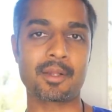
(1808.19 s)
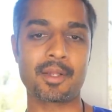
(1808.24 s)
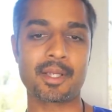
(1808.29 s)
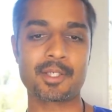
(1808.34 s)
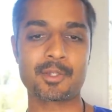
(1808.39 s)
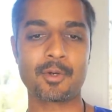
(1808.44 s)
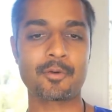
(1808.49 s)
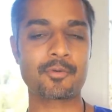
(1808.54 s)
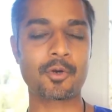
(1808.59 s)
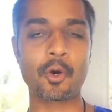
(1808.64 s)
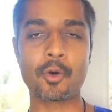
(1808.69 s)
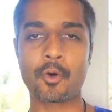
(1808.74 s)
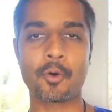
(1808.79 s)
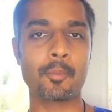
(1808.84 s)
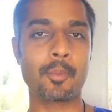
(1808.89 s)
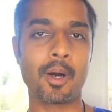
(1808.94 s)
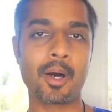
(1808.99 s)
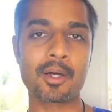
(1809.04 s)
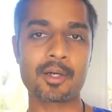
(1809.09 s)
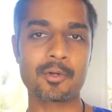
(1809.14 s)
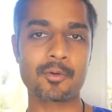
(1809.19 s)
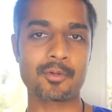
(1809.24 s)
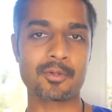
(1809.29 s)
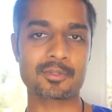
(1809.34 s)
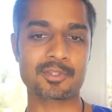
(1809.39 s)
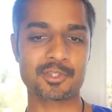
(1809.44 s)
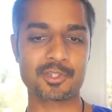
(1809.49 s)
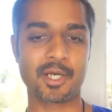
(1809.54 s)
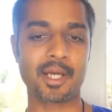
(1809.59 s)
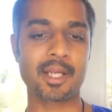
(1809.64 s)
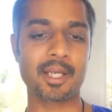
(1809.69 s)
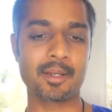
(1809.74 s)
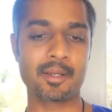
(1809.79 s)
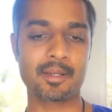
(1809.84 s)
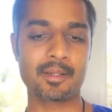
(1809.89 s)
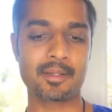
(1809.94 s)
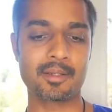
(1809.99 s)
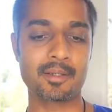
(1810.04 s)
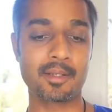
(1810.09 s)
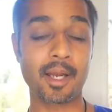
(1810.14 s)
They do have Coco Bongo and those
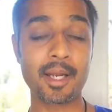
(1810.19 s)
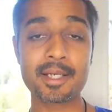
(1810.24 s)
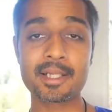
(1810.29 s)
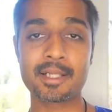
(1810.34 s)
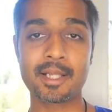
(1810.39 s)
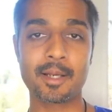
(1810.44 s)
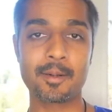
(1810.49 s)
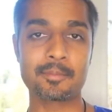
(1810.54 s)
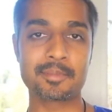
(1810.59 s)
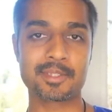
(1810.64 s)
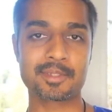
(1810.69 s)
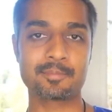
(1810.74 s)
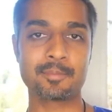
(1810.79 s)
giant nightclubs,